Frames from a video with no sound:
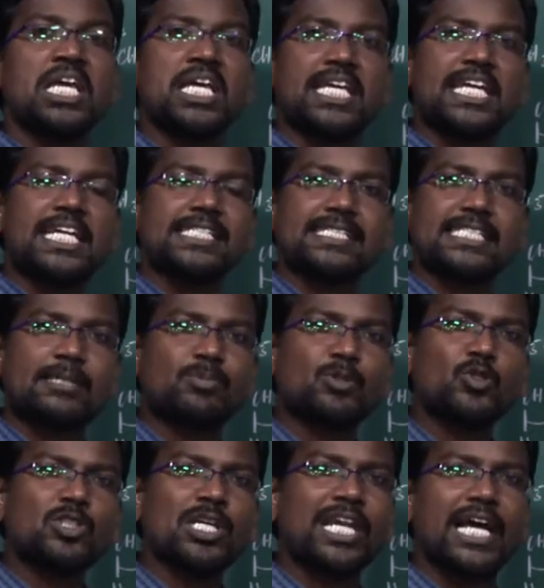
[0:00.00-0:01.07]
In
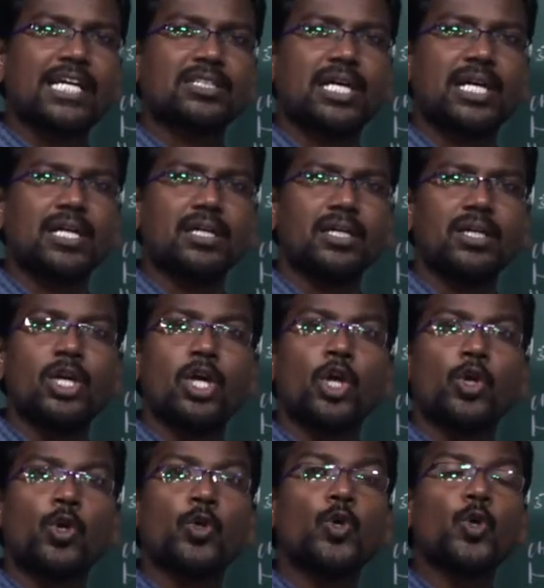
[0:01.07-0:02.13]
substitution reaction,
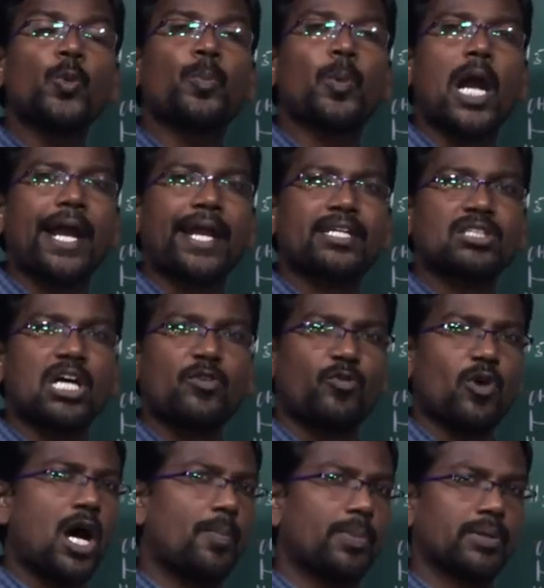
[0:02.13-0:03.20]
new products are
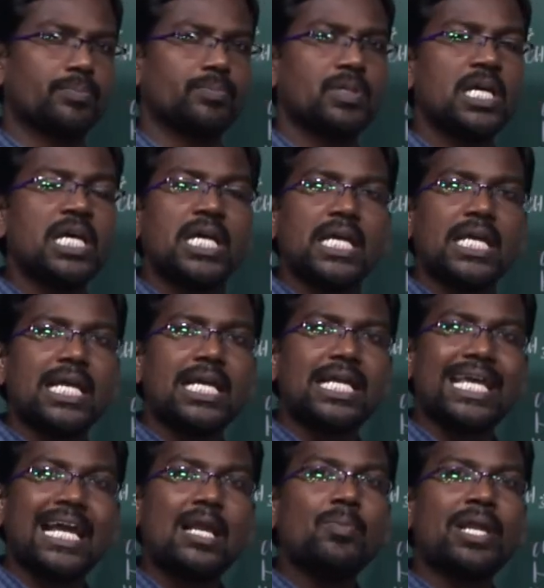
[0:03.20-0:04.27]
formed. In
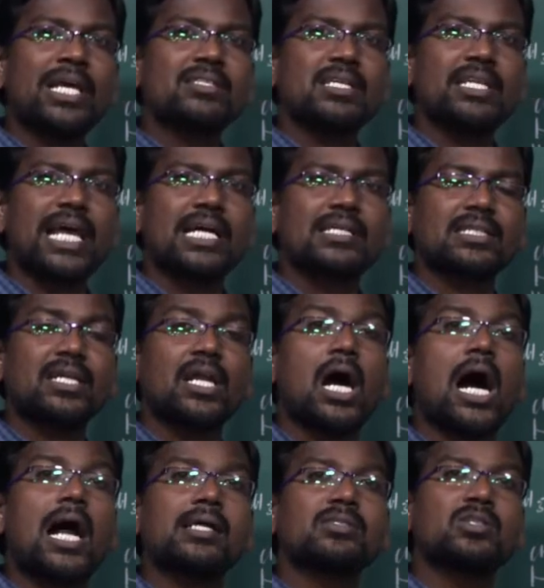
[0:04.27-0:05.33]
elimination reaction,
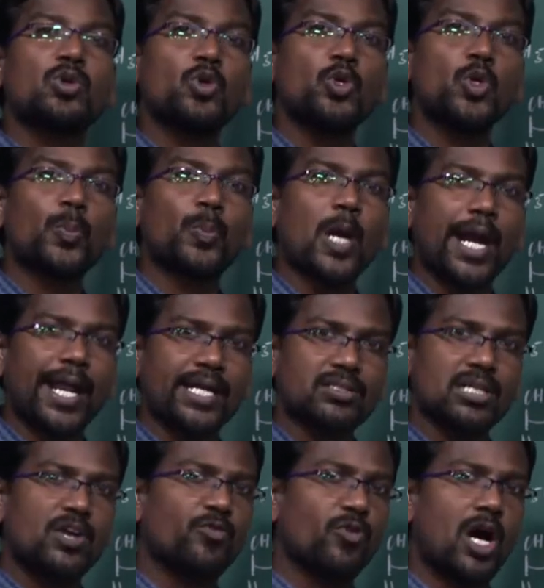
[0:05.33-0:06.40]
also new products
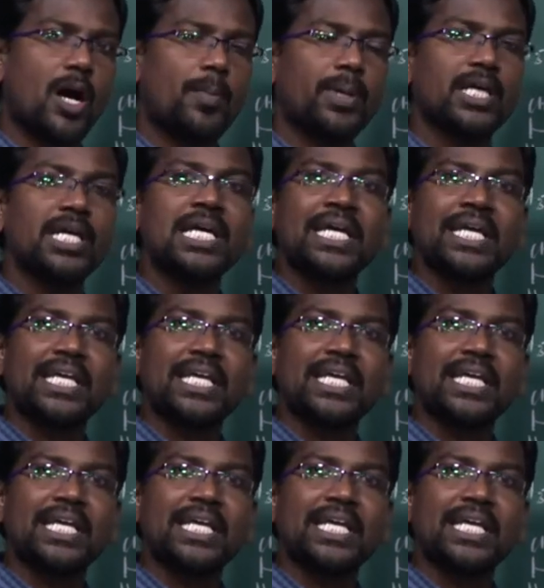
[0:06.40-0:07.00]
are formed.